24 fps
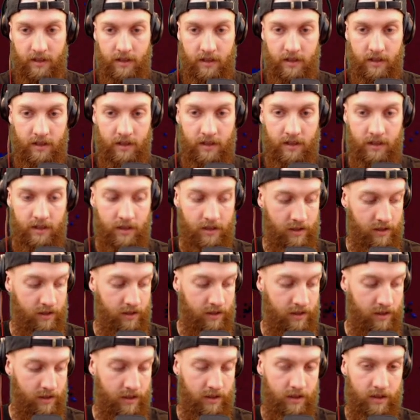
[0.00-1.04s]

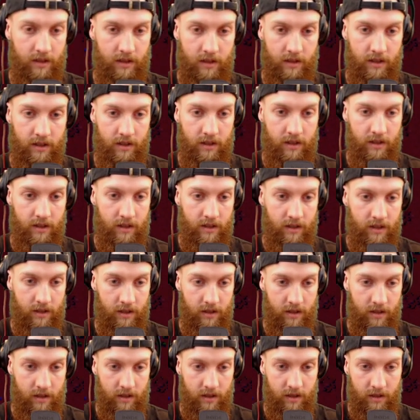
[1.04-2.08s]

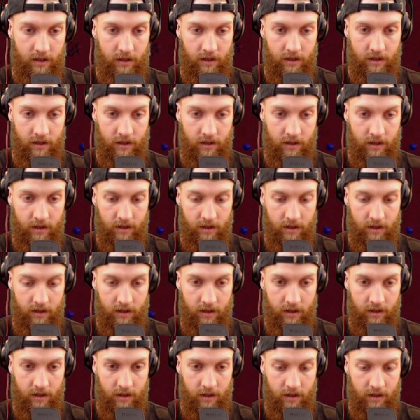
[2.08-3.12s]

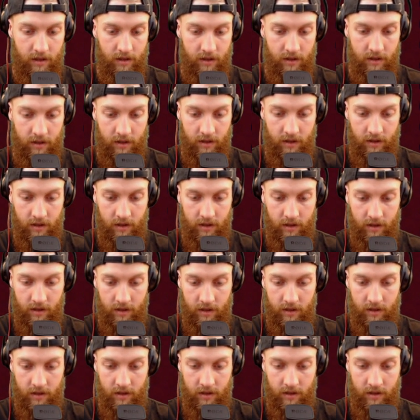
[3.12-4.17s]

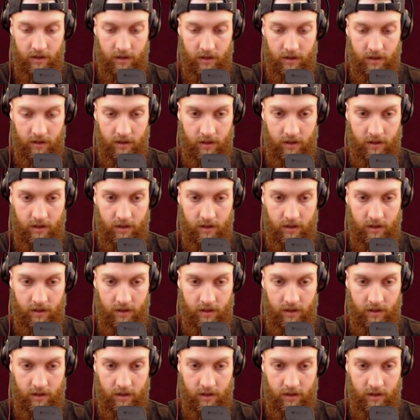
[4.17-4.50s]
(no one is talking)